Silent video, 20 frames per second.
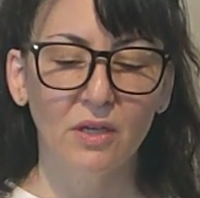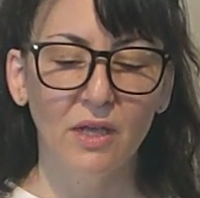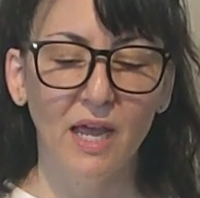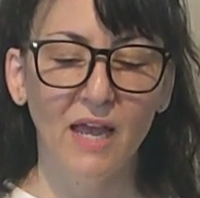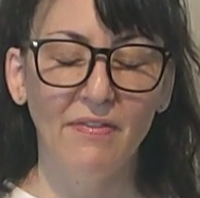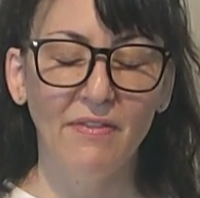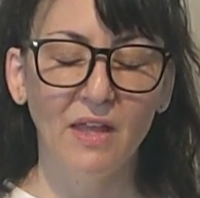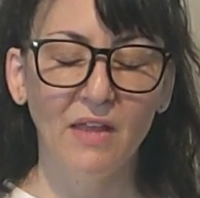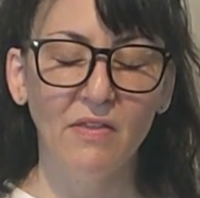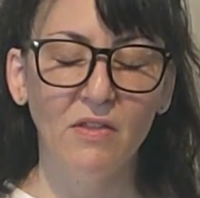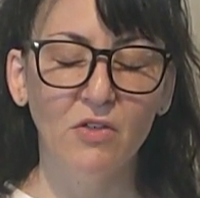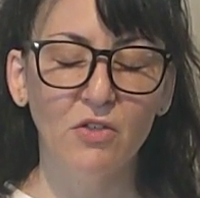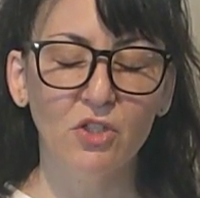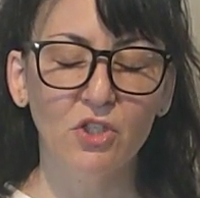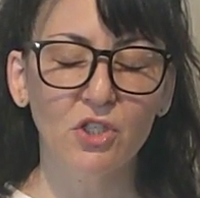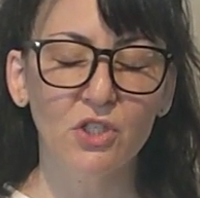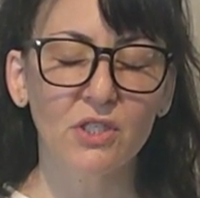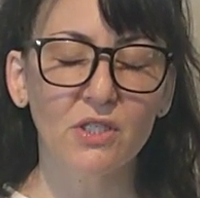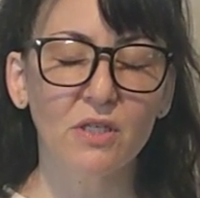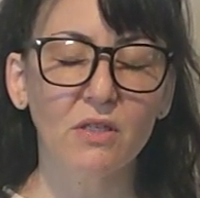and then there's
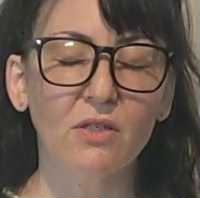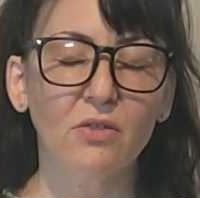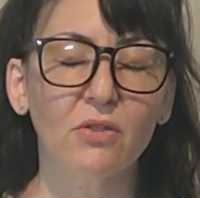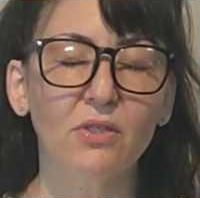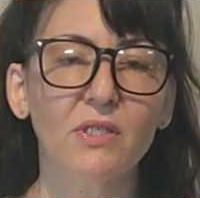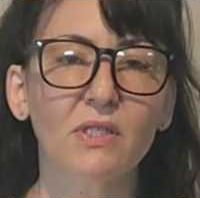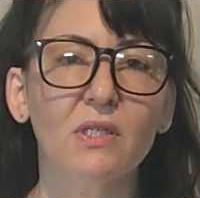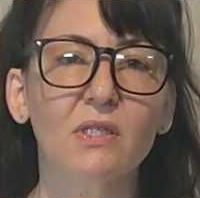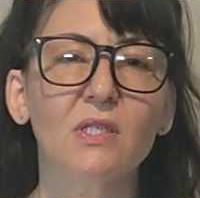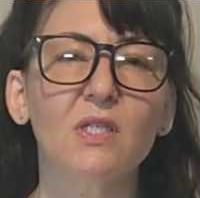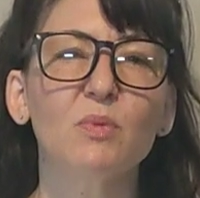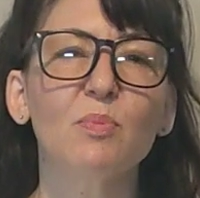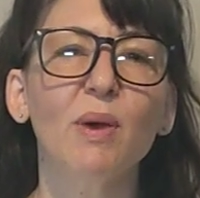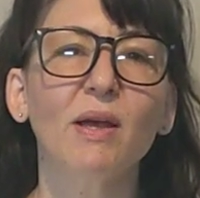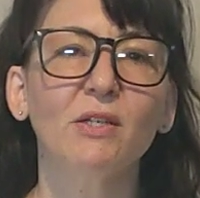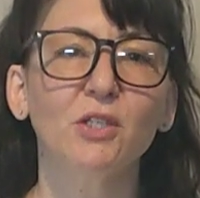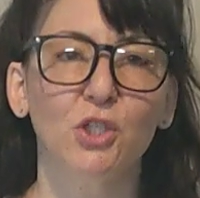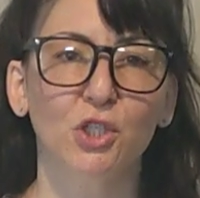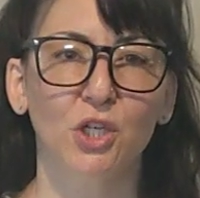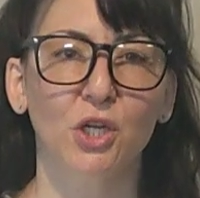just a little
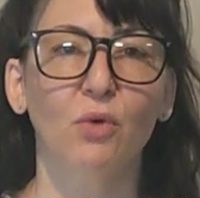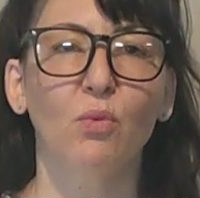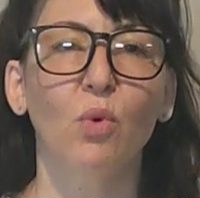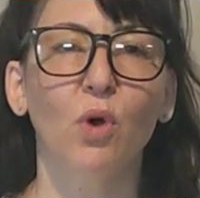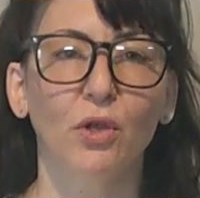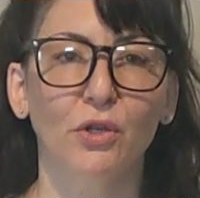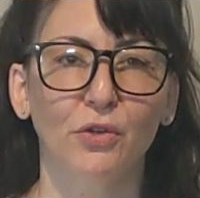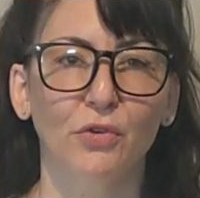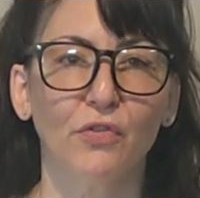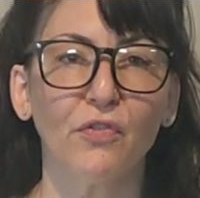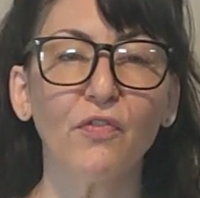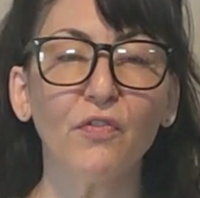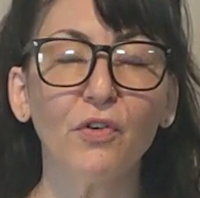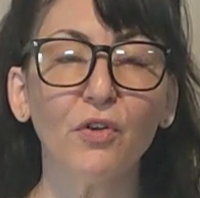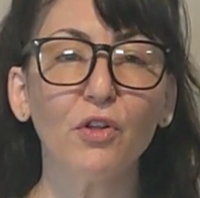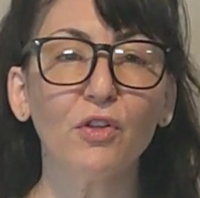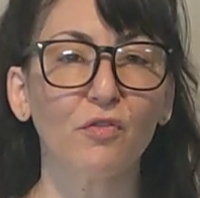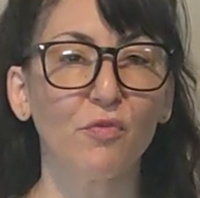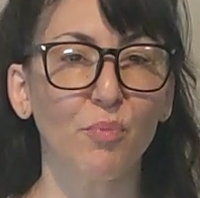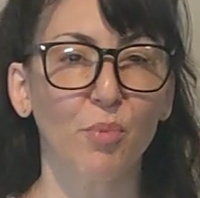suspension while you're
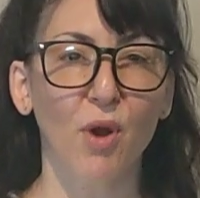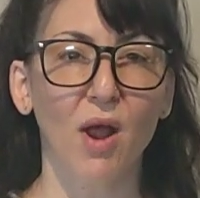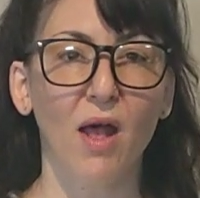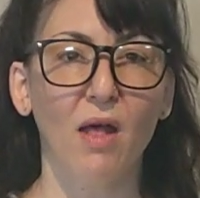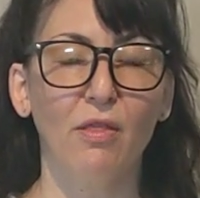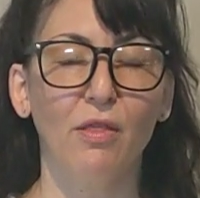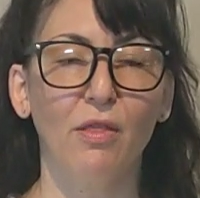full of breath.